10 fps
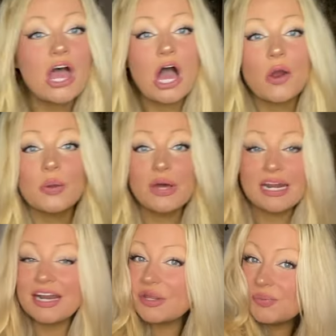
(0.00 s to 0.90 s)
All right, we got
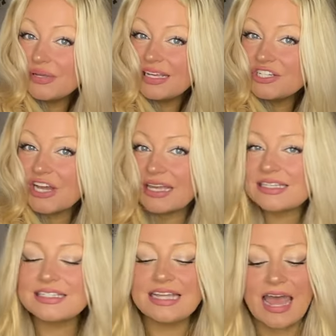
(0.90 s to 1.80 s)
another PJ
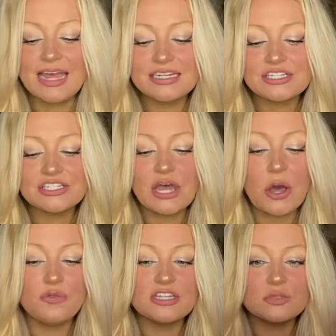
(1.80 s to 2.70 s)
set.
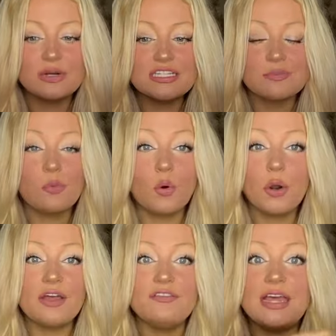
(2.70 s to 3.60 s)
So this one is more
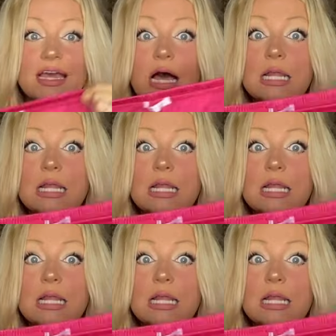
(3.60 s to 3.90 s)
of a